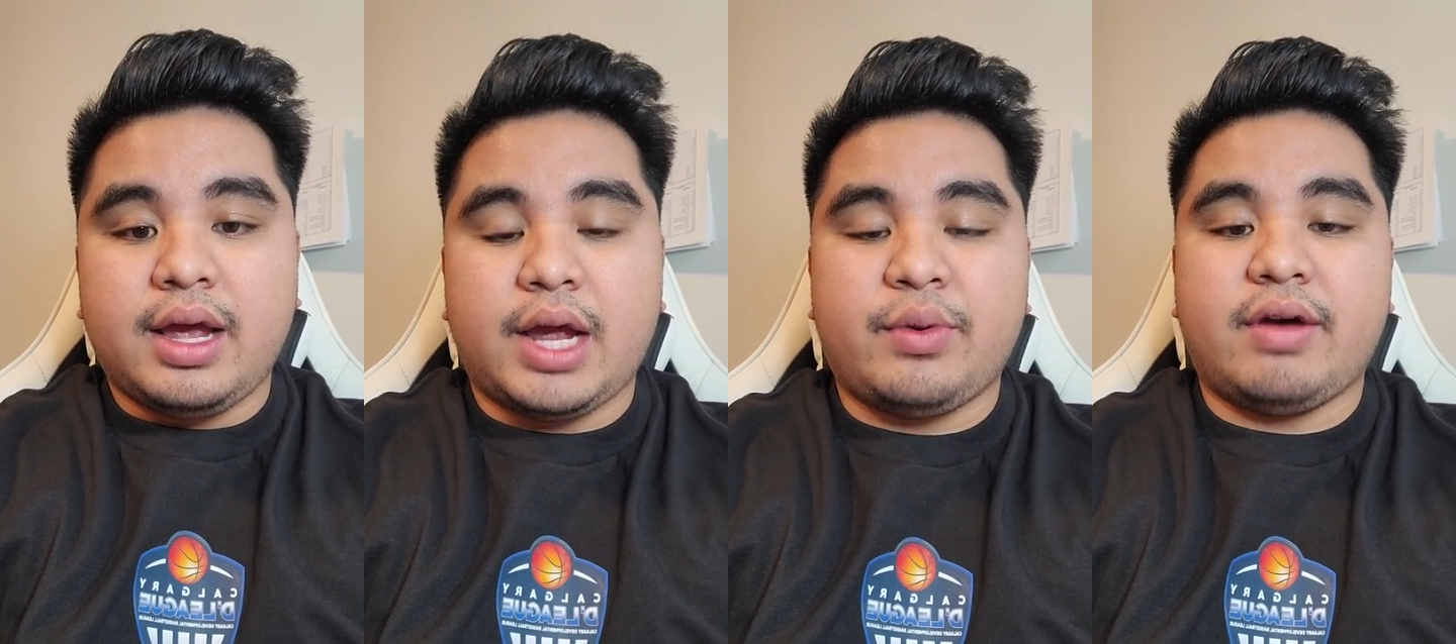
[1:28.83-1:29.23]

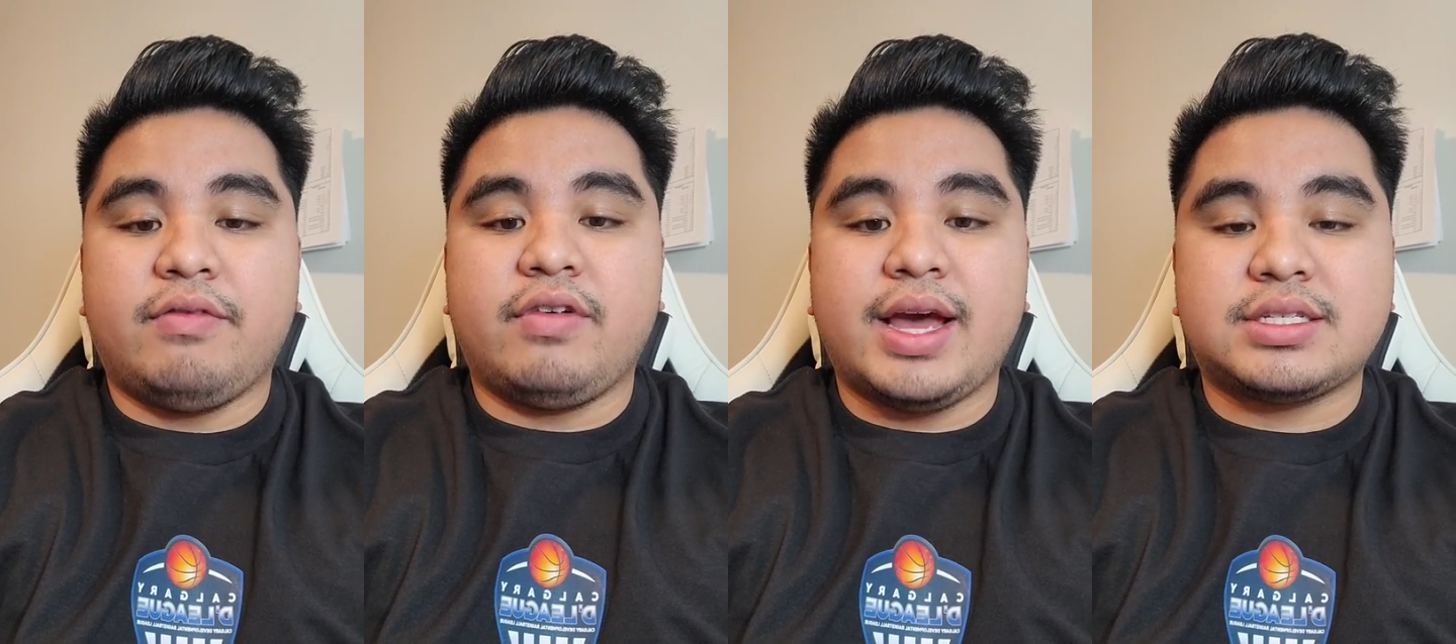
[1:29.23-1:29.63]
And we
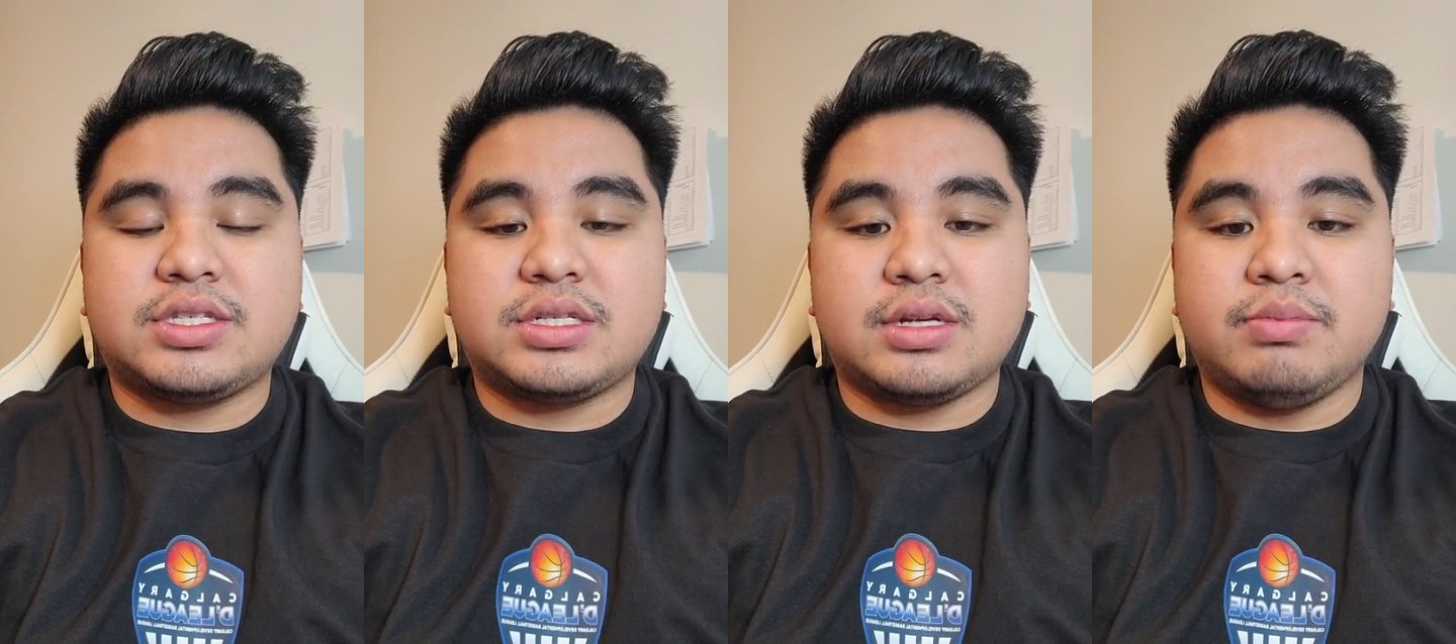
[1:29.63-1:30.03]
have
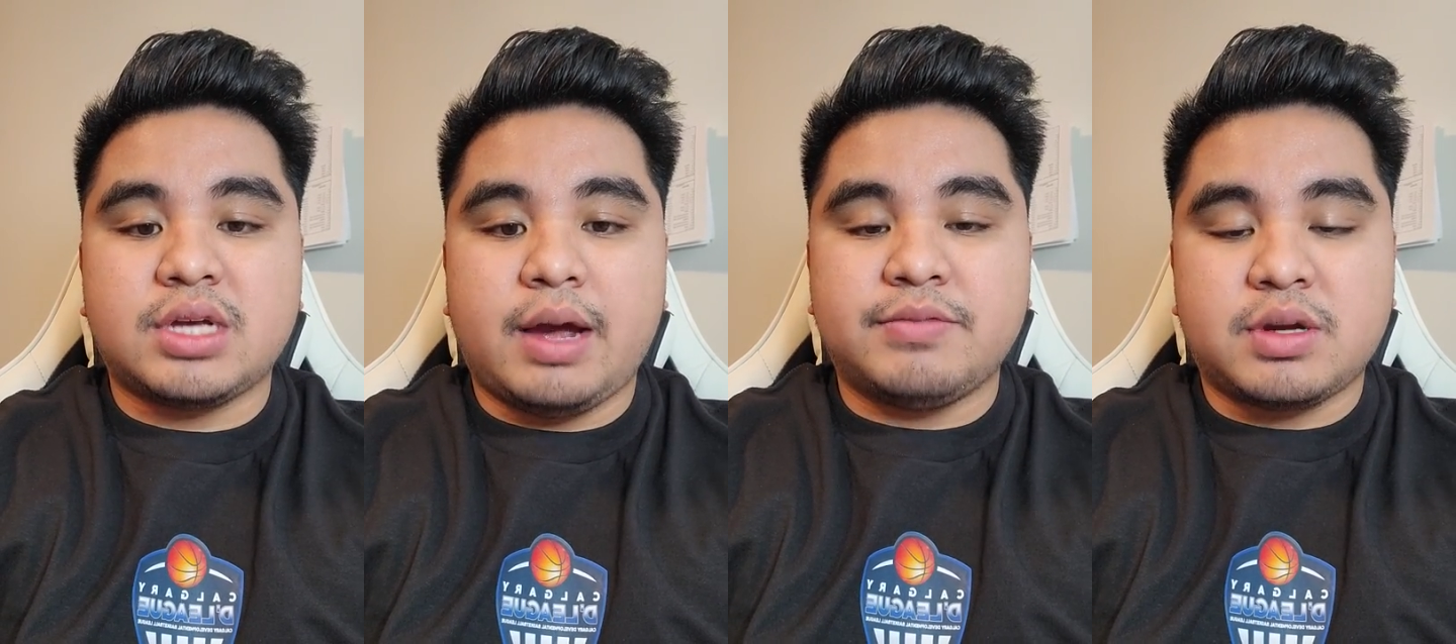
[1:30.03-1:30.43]
guests
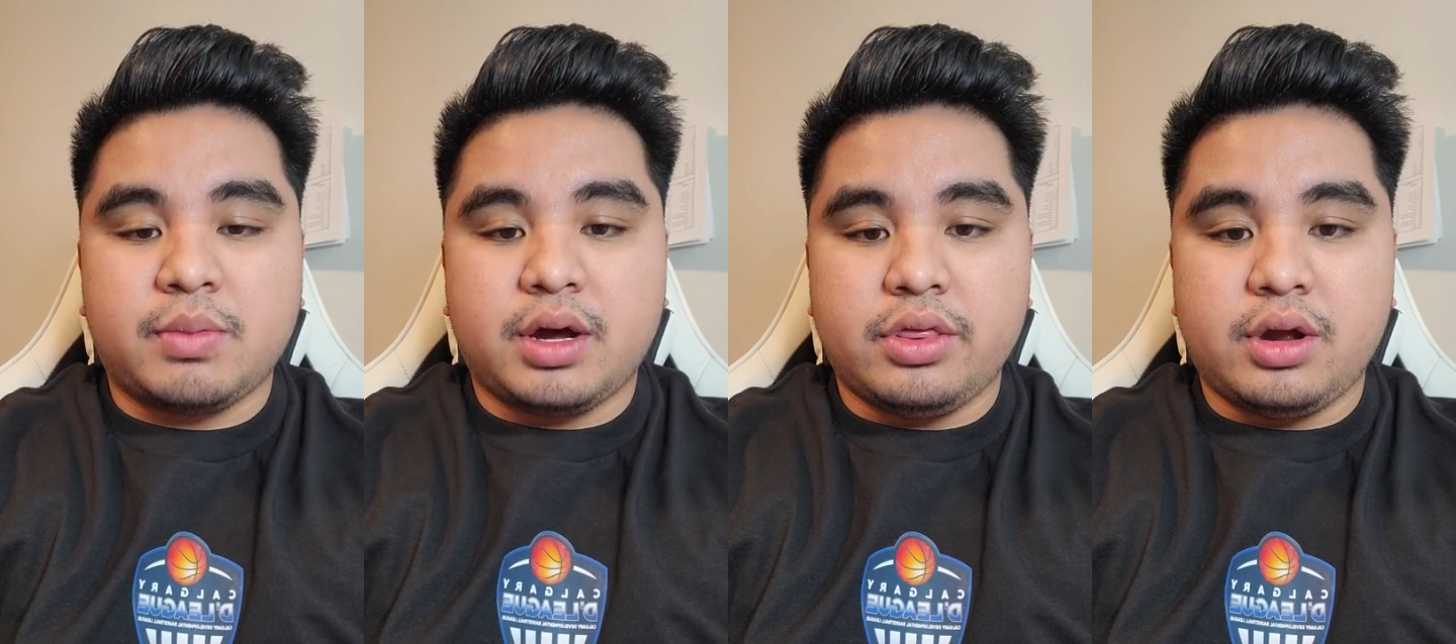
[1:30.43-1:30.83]
sometimes
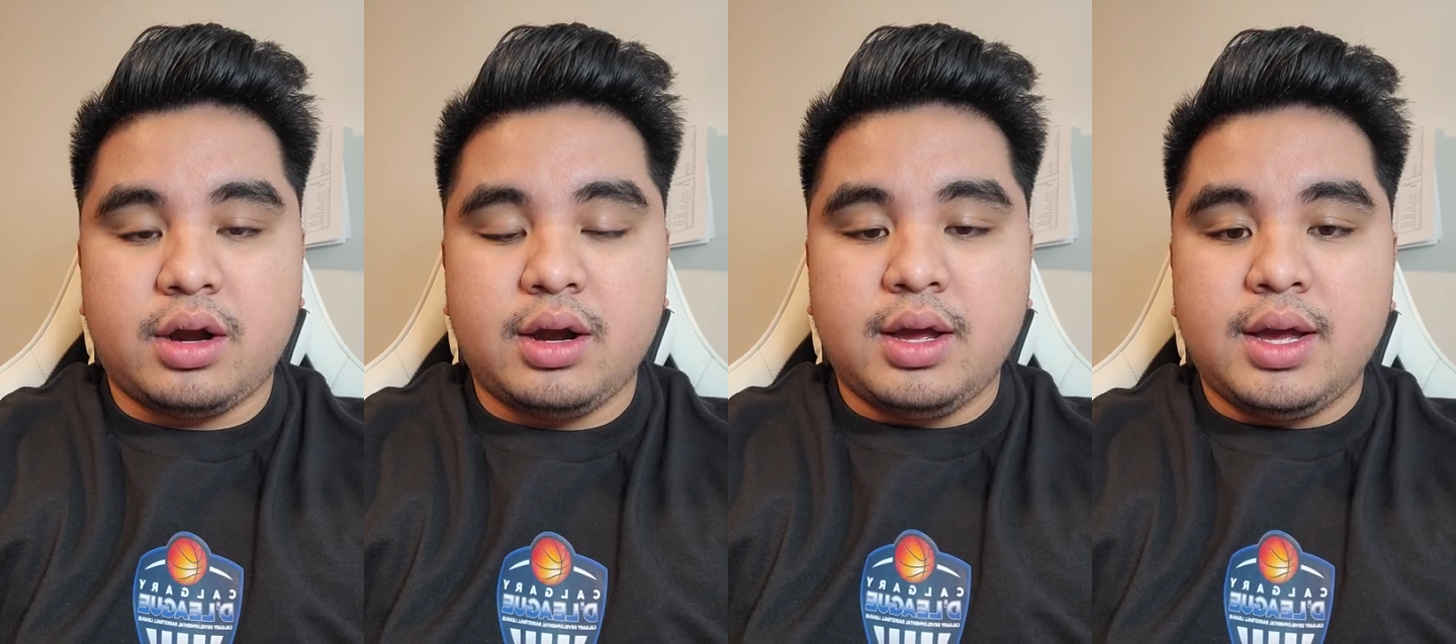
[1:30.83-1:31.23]
from other